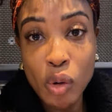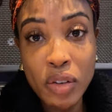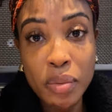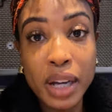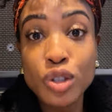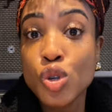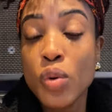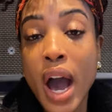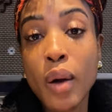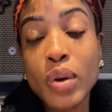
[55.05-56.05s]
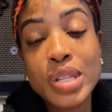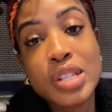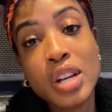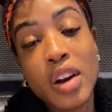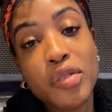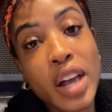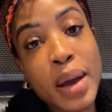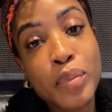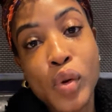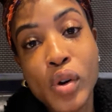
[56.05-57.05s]
We have about two hours until our
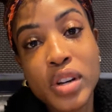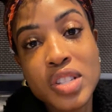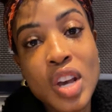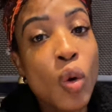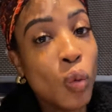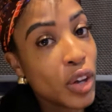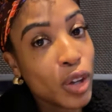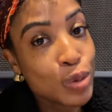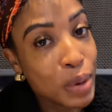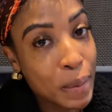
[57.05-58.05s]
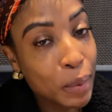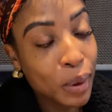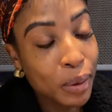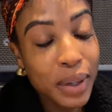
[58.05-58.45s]
flight boards. We're those people.